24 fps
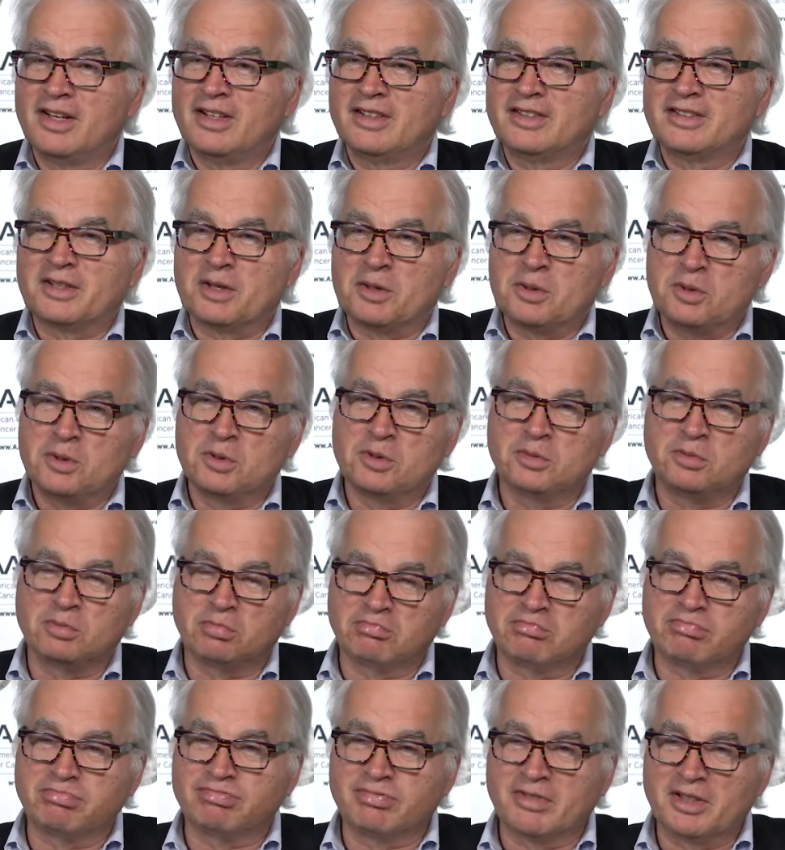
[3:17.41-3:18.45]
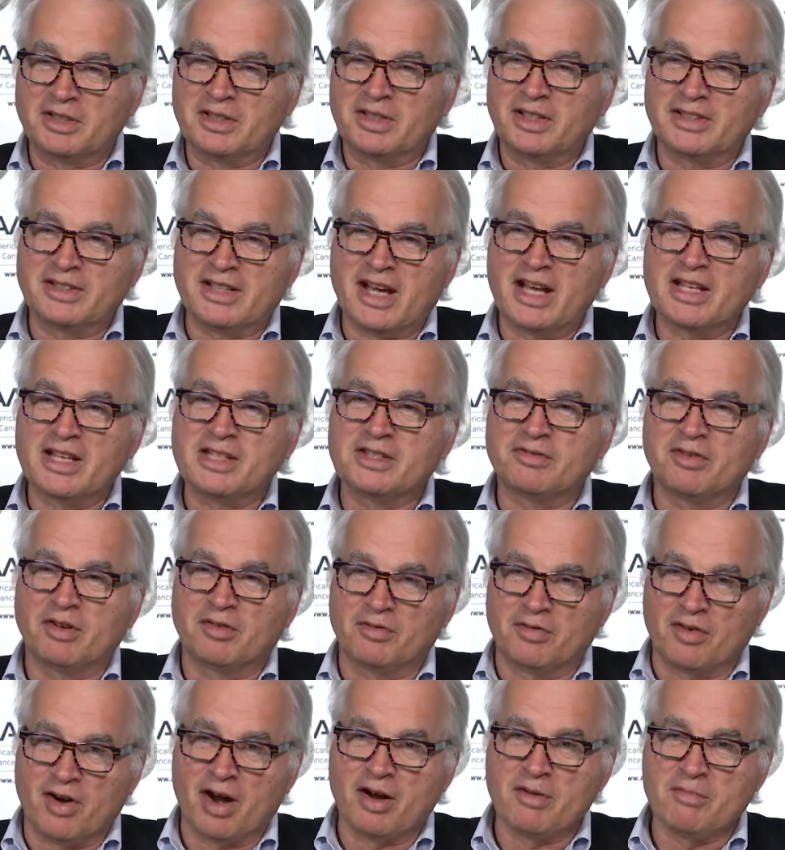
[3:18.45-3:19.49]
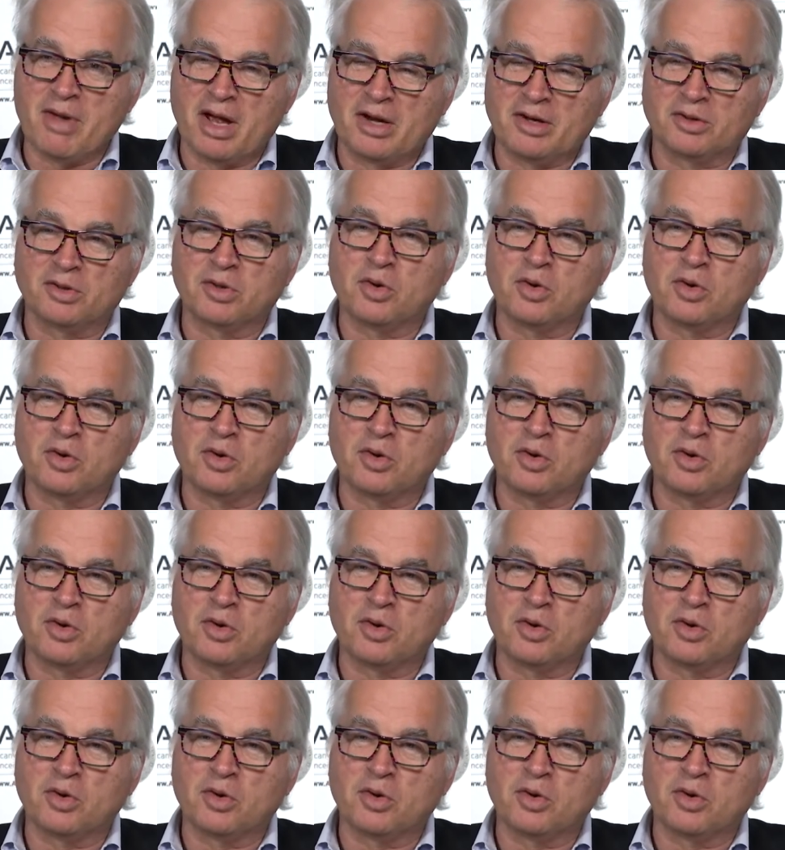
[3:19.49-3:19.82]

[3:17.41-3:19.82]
So these kinds of environmental